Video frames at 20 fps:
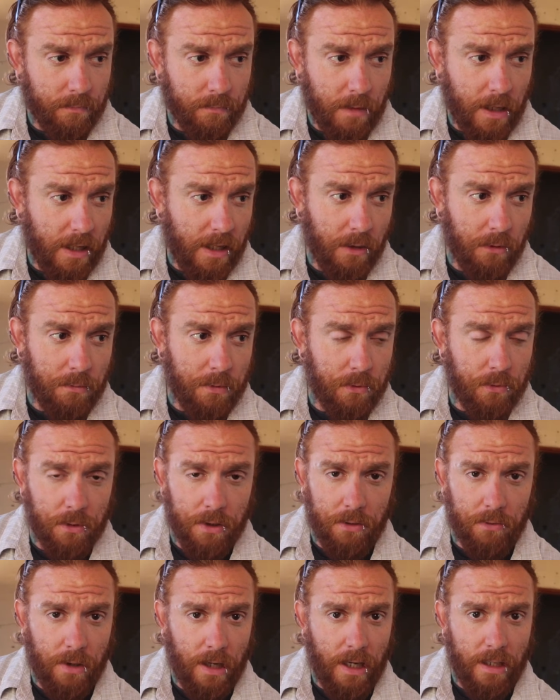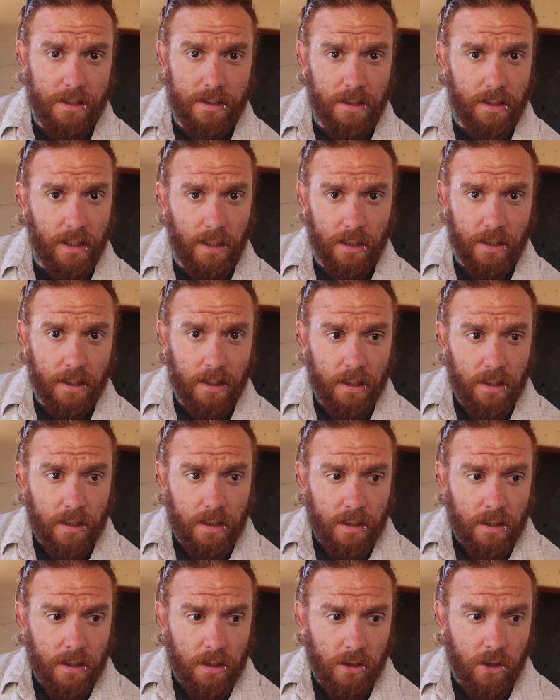and that would be really rad to like
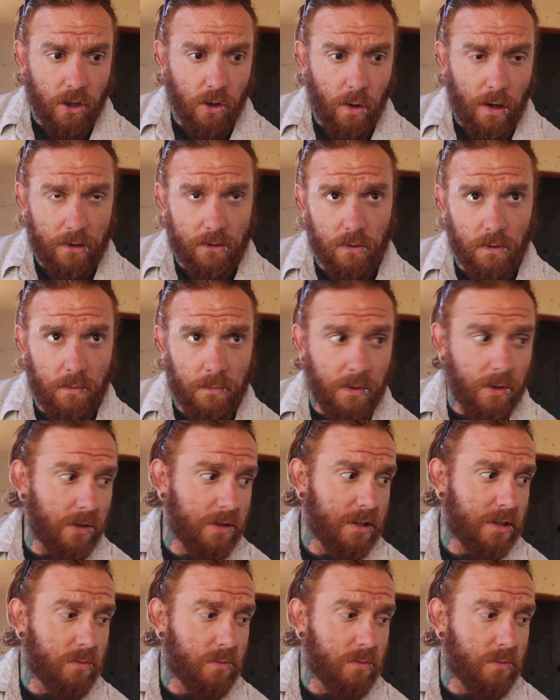go out to a village.